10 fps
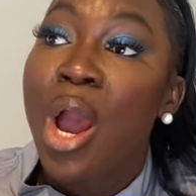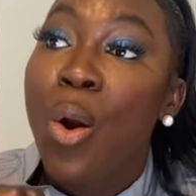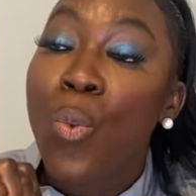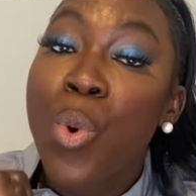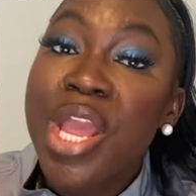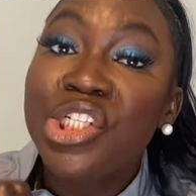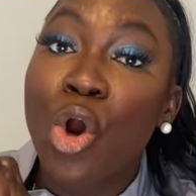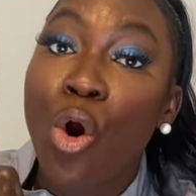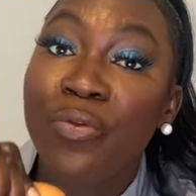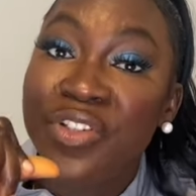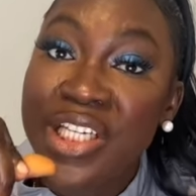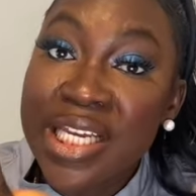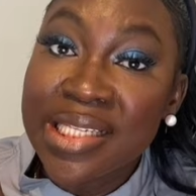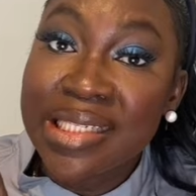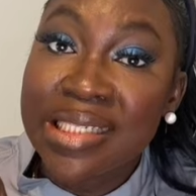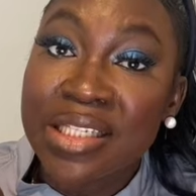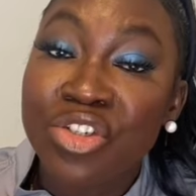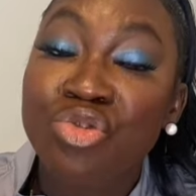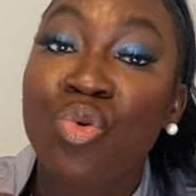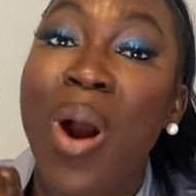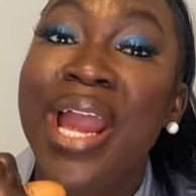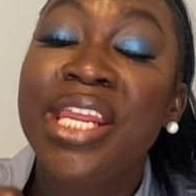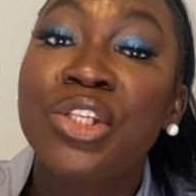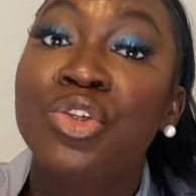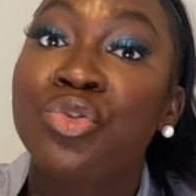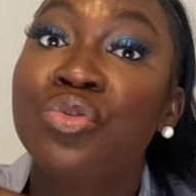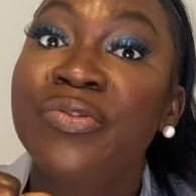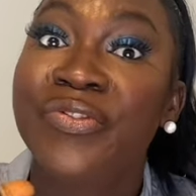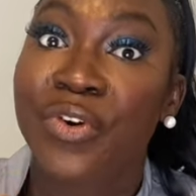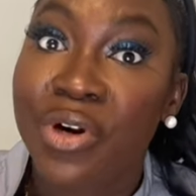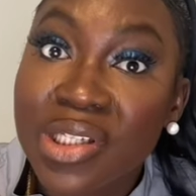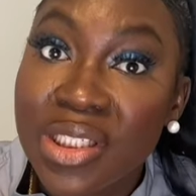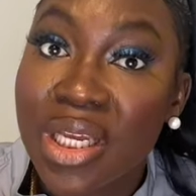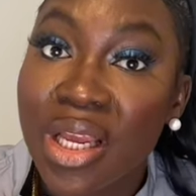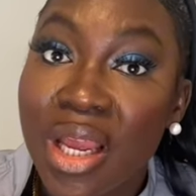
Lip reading: which of these do I need to do first